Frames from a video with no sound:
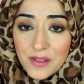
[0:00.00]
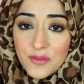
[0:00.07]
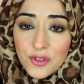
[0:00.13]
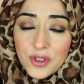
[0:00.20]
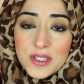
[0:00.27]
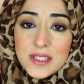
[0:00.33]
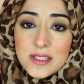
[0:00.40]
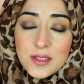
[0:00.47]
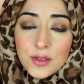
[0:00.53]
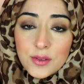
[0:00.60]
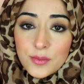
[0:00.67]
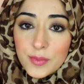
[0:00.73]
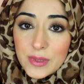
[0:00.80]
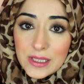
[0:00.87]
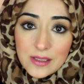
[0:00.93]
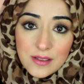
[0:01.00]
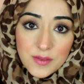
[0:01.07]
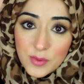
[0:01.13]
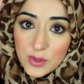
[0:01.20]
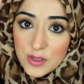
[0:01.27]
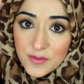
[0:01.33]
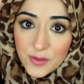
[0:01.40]
for us to be as
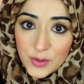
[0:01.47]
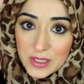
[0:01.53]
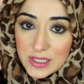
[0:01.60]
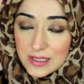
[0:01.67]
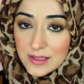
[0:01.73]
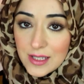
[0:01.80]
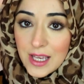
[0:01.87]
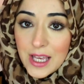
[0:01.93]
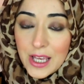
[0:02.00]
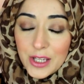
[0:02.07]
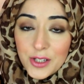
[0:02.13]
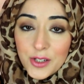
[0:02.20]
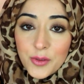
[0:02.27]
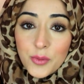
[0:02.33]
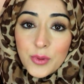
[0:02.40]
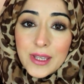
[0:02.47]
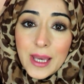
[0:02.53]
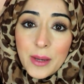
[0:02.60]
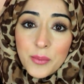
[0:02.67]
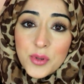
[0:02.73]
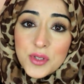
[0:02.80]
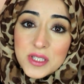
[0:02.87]
beautiful as, you know, we
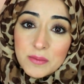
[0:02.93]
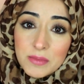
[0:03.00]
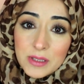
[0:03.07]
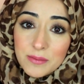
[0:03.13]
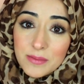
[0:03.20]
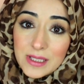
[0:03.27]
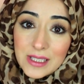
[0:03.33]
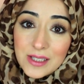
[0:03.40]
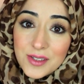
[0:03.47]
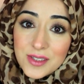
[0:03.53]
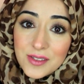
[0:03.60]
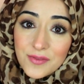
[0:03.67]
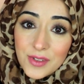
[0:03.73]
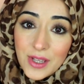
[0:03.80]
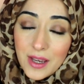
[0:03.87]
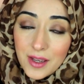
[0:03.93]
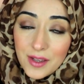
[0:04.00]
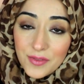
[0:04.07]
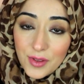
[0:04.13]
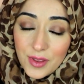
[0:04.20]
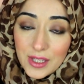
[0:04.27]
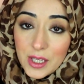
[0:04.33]
can possibly be. Because if you
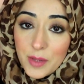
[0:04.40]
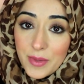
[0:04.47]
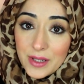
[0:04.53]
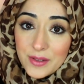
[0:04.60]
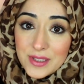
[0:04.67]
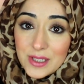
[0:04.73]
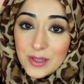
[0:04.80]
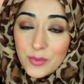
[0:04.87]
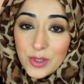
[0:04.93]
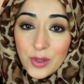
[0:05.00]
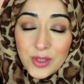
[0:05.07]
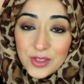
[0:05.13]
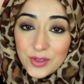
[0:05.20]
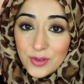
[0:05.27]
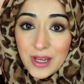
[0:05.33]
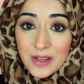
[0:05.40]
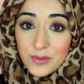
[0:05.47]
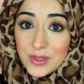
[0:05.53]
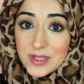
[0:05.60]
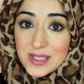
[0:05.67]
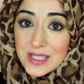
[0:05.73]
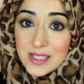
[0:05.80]
think about it, we only do have
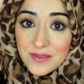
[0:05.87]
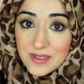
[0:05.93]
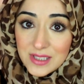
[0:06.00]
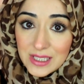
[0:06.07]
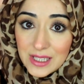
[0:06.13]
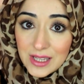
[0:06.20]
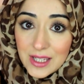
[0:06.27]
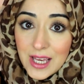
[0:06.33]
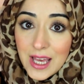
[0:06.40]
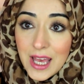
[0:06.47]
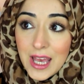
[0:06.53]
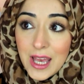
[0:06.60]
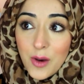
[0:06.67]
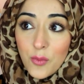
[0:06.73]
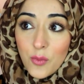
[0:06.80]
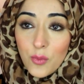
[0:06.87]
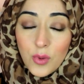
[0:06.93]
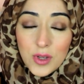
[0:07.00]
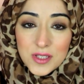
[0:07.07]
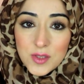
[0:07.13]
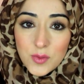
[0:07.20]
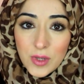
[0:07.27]
one set of teeth.
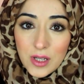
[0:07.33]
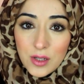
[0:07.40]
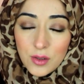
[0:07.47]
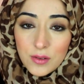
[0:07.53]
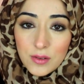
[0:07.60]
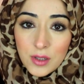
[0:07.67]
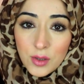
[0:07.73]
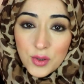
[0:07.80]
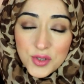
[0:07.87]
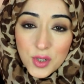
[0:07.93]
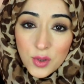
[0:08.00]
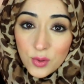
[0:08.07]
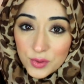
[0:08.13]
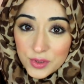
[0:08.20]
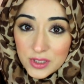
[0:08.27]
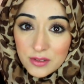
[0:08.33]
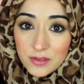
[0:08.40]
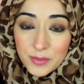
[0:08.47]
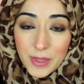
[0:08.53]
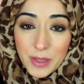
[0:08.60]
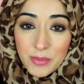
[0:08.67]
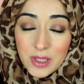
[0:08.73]
Once we're a lot older
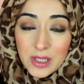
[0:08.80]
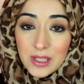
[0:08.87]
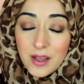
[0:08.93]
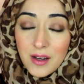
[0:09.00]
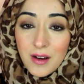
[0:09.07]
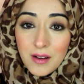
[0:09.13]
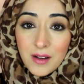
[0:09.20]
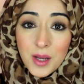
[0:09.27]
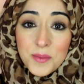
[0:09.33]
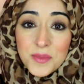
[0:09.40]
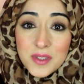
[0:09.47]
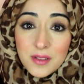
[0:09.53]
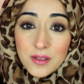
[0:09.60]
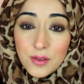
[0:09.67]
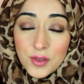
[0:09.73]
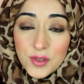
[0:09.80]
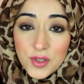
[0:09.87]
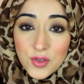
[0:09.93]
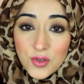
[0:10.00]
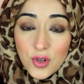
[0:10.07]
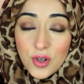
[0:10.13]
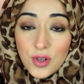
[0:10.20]
and maybe our gums are not as
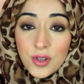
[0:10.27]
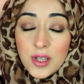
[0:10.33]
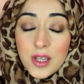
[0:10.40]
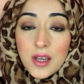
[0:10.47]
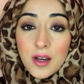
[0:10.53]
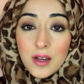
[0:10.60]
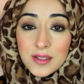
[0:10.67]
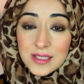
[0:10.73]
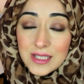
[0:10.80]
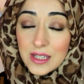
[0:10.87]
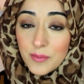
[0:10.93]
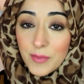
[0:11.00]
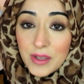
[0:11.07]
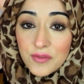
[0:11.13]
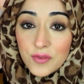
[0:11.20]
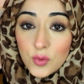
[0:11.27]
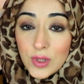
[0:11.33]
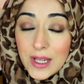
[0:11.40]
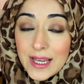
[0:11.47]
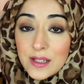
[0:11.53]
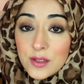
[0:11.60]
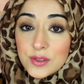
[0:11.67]
strong, our teeth may
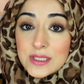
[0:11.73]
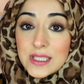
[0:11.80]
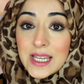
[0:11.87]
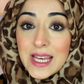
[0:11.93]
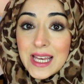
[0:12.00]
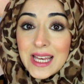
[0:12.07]
fall out,